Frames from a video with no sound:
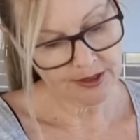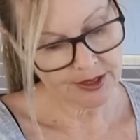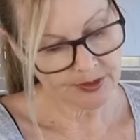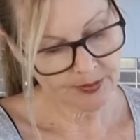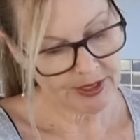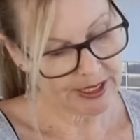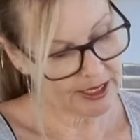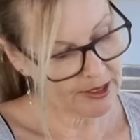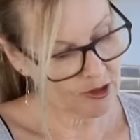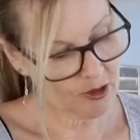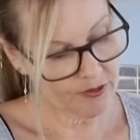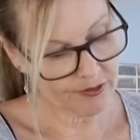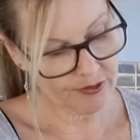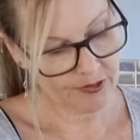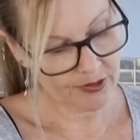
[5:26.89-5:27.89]
just peeling
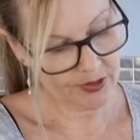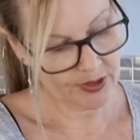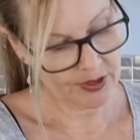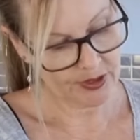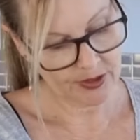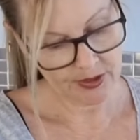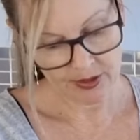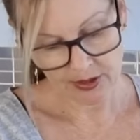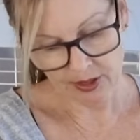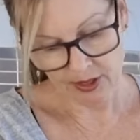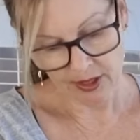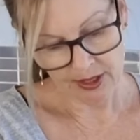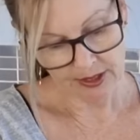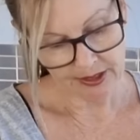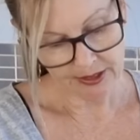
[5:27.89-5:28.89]
off
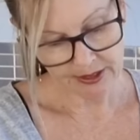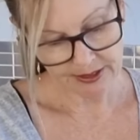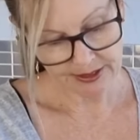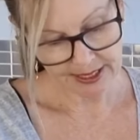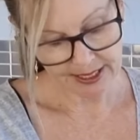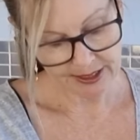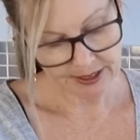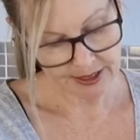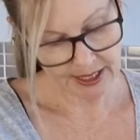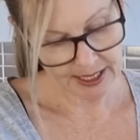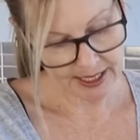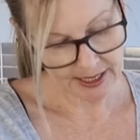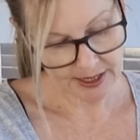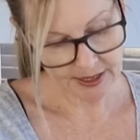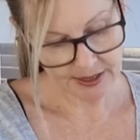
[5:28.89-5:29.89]
those outer
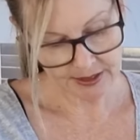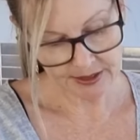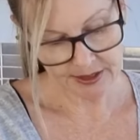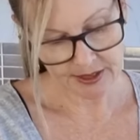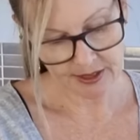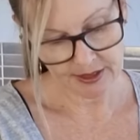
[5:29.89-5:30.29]
layers.